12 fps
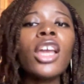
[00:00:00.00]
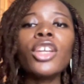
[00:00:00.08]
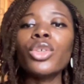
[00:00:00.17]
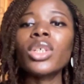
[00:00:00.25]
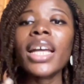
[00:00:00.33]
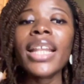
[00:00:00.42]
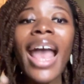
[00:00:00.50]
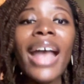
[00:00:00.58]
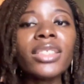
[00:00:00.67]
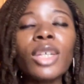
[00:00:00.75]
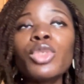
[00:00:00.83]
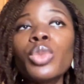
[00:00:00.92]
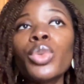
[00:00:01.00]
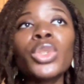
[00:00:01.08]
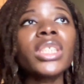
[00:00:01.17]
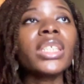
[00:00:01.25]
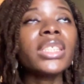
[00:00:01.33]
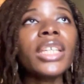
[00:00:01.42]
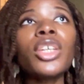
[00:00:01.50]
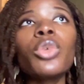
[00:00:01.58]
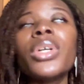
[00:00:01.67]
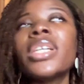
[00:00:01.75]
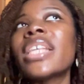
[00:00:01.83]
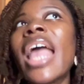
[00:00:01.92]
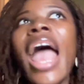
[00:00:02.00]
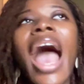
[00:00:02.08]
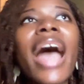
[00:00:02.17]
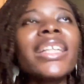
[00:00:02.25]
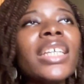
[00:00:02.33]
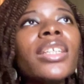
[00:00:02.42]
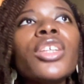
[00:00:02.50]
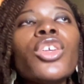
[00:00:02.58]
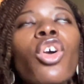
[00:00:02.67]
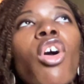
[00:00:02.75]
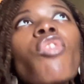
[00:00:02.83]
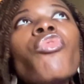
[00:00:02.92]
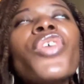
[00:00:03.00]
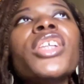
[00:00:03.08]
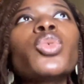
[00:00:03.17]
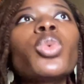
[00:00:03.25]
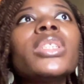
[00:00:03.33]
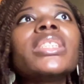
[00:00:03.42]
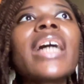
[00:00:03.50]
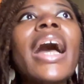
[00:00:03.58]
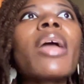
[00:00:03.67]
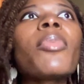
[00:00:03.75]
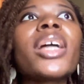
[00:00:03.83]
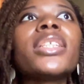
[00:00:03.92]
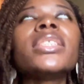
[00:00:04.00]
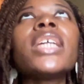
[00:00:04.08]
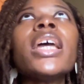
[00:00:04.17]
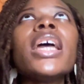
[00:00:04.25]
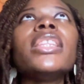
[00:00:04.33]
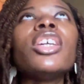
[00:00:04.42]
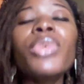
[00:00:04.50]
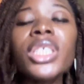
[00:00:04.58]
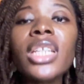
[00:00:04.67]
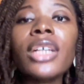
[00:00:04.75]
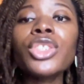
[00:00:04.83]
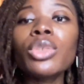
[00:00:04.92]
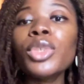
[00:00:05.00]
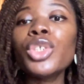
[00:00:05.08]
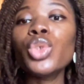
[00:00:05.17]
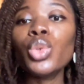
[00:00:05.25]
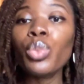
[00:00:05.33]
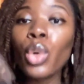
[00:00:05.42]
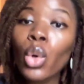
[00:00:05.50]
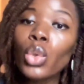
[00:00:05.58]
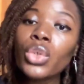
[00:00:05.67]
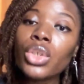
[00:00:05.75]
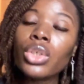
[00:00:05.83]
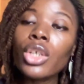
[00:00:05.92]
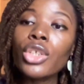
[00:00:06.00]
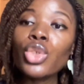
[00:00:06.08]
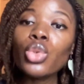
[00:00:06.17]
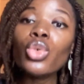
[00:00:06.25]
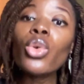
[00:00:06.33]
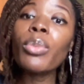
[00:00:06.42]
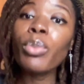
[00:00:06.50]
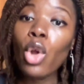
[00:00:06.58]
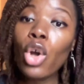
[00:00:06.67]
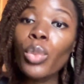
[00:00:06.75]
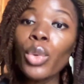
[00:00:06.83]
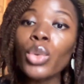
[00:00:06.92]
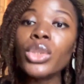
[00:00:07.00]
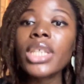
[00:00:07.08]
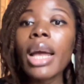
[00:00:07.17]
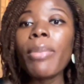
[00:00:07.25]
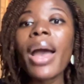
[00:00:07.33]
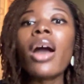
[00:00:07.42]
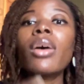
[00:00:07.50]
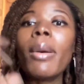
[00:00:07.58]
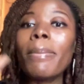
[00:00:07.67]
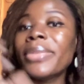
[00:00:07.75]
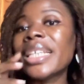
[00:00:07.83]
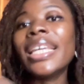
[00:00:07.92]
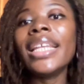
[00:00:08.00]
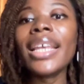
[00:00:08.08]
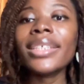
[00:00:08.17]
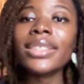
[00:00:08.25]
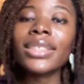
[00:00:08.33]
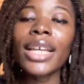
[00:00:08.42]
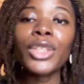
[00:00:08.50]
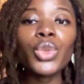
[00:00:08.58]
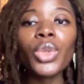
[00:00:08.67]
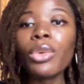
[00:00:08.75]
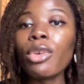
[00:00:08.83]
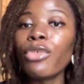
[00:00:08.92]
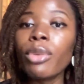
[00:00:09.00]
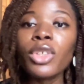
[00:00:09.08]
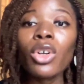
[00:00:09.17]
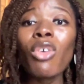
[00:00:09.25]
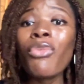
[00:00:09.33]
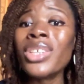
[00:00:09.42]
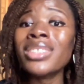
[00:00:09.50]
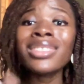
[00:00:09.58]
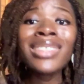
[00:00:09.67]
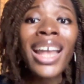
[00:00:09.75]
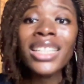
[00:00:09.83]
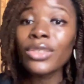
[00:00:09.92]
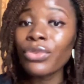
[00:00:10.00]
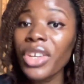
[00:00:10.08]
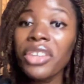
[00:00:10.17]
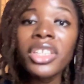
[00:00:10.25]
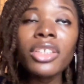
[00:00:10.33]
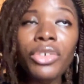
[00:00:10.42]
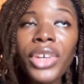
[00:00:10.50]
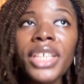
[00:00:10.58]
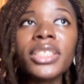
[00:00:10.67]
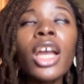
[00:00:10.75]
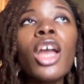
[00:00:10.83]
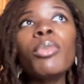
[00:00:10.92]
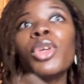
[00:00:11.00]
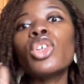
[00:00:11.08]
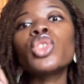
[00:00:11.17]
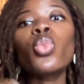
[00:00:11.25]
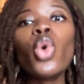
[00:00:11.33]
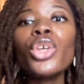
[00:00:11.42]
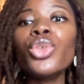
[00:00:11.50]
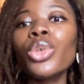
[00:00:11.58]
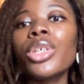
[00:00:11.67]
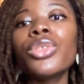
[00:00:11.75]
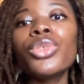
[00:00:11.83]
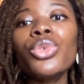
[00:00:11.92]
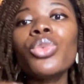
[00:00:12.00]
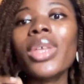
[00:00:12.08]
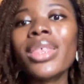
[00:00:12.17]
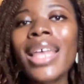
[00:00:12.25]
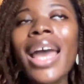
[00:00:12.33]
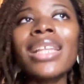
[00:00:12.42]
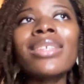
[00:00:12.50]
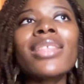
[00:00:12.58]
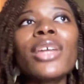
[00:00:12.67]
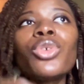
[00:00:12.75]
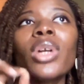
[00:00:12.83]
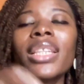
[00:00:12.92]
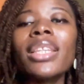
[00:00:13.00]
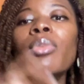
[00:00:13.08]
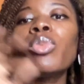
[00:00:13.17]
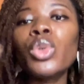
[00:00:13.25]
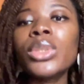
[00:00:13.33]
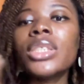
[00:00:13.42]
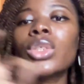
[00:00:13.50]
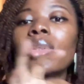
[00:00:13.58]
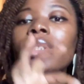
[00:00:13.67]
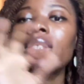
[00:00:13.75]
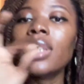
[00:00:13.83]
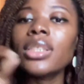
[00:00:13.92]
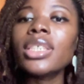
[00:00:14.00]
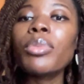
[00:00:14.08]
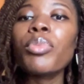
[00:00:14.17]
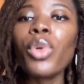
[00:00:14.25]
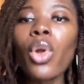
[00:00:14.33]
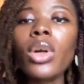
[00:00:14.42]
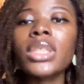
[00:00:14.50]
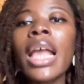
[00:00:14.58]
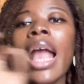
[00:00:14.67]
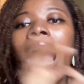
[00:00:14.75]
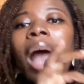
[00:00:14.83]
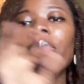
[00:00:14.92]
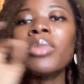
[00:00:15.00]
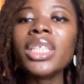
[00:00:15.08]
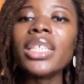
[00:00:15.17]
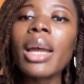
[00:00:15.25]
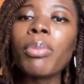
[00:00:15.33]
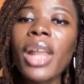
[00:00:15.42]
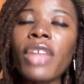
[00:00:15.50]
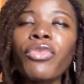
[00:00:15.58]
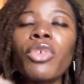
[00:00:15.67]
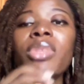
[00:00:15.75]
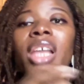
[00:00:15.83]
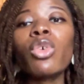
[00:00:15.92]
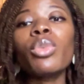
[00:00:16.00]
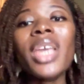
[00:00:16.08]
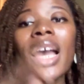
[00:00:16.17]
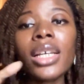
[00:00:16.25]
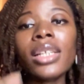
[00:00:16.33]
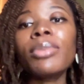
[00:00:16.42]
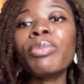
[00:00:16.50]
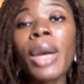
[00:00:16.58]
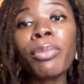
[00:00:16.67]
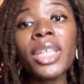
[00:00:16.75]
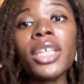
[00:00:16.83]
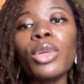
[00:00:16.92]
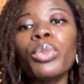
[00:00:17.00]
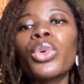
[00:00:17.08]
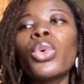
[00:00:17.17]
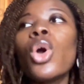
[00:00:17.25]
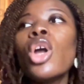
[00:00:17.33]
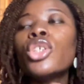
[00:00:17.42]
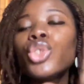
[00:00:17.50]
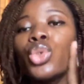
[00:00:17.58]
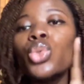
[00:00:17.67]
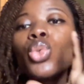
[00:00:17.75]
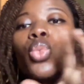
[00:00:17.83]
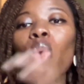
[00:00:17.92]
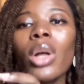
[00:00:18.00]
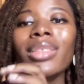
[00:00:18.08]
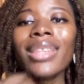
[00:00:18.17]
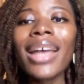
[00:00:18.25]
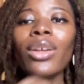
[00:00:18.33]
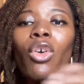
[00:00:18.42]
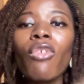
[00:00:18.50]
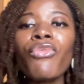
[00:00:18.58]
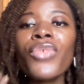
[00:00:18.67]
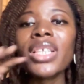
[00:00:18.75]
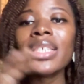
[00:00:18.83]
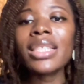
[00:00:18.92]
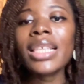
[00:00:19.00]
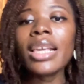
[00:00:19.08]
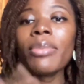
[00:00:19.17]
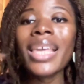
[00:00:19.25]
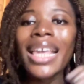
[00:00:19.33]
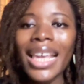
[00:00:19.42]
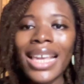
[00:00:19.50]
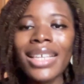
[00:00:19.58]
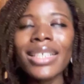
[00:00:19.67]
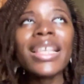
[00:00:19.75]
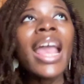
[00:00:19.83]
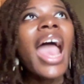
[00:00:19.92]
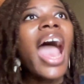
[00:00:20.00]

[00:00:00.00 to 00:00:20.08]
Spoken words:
You can ask them to post their takeaways. I attended a conference one time and they reached out to me to do a blog post about key lessons I took away from the conference. That's very great, because what you can do with that is that you can then put it on certain blogs and media platforms that will be applicable to what that conference theme is.